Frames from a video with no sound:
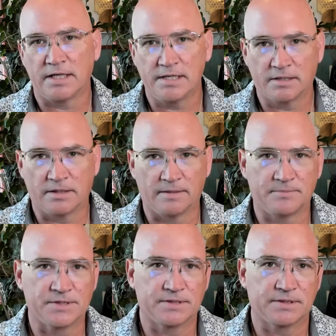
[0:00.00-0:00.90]

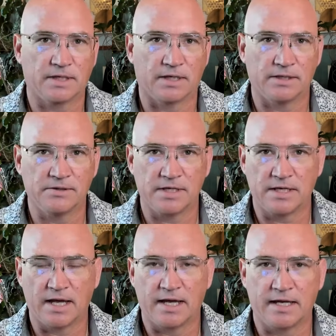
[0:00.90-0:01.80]
Eclipse on
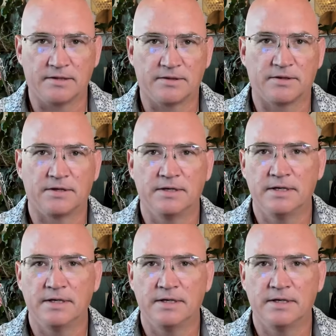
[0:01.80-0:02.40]
the 8th